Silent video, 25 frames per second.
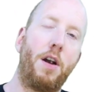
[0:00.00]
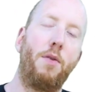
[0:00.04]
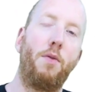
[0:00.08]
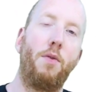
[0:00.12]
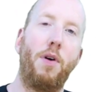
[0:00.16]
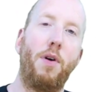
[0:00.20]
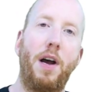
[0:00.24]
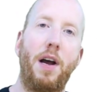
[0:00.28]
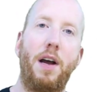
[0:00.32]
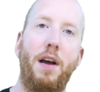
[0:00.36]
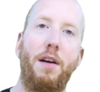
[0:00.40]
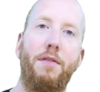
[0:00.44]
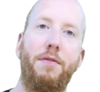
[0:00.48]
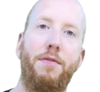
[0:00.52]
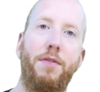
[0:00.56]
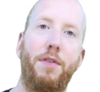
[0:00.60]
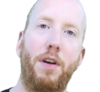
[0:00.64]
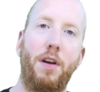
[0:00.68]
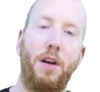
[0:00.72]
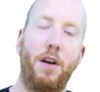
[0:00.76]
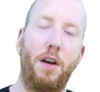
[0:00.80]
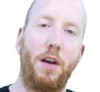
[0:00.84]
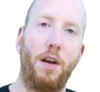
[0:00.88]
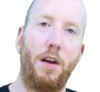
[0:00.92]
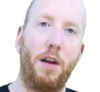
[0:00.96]
will
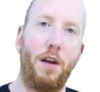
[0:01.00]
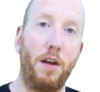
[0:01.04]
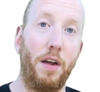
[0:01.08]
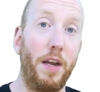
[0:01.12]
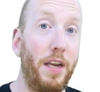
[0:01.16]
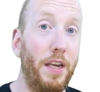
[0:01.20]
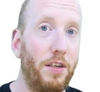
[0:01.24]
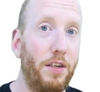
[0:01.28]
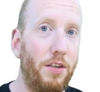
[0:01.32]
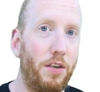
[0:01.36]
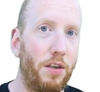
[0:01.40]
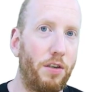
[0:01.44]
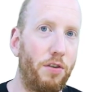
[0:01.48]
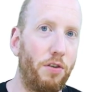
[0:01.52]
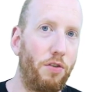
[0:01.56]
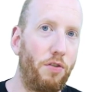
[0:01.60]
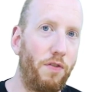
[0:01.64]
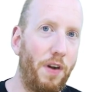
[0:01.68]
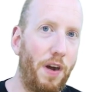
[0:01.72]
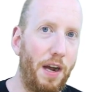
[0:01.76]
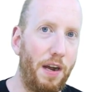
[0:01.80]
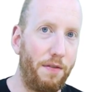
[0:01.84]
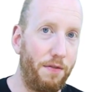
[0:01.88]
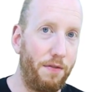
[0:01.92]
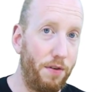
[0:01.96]
have easier to
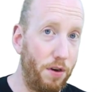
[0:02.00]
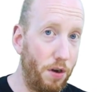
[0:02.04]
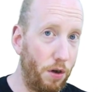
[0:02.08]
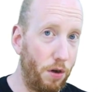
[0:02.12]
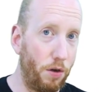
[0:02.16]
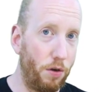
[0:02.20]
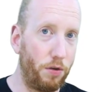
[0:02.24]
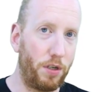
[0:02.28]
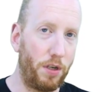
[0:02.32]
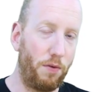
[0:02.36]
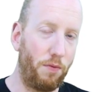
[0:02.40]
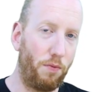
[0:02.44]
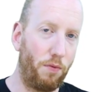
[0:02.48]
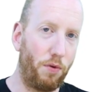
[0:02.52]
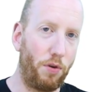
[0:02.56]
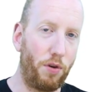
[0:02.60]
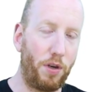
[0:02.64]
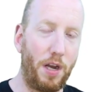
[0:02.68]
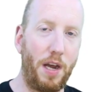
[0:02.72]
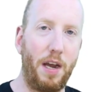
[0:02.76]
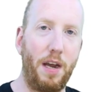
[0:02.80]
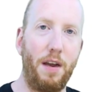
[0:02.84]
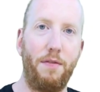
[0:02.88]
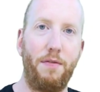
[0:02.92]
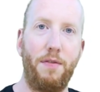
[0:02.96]
drive nose and won't
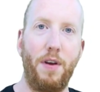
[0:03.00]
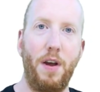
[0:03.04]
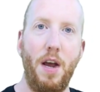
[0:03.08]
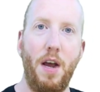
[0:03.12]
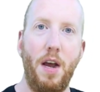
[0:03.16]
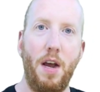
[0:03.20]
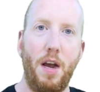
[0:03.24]
have